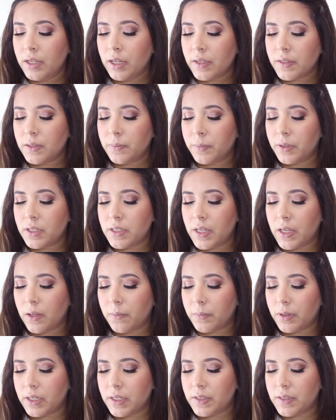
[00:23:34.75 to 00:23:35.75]
Next, I'm going to take
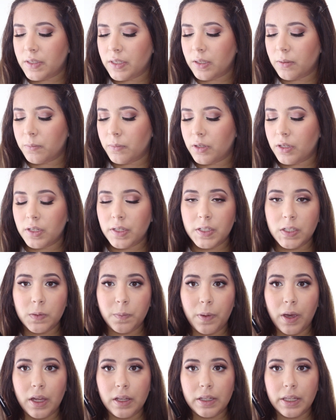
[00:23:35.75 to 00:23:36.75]
my Sigma
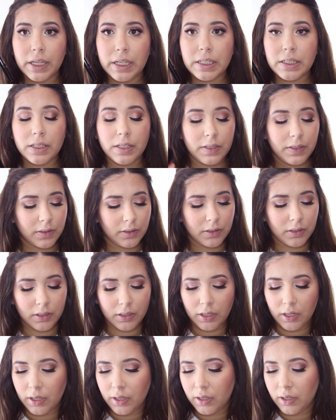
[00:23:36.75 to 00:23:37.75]
Spotlight
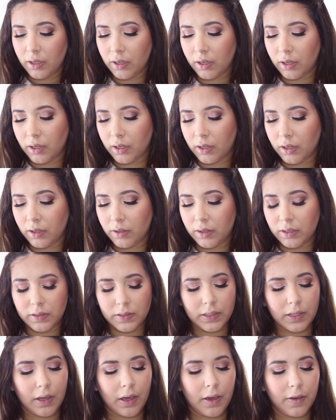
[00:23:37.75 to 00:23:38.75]
Duster,
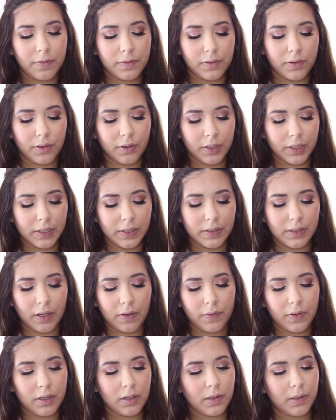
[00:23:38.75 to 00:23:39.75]
this
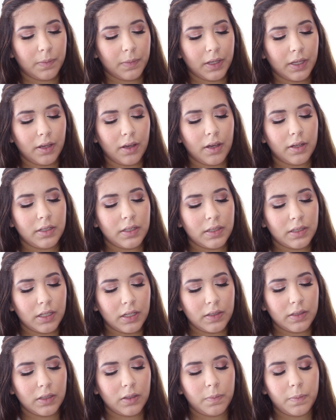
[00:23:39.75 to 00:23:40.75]
F37, and my
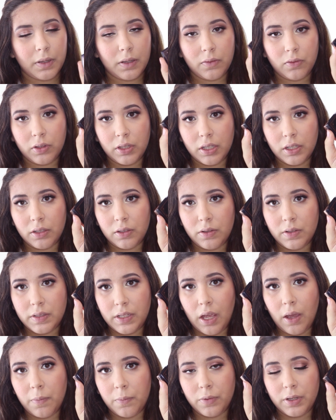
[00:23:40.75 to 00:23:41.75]
Anastasia Beverly Hills
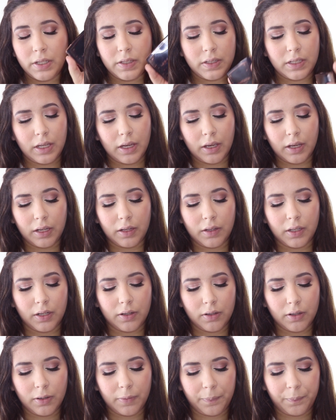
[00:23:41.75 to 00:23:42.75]
Amrezy
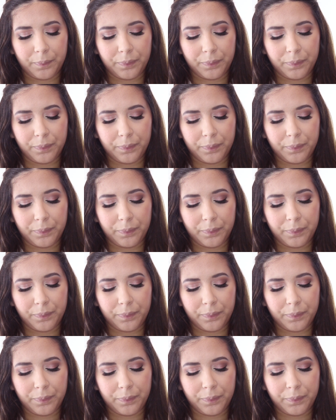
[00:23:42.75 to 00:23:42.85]
highlighter.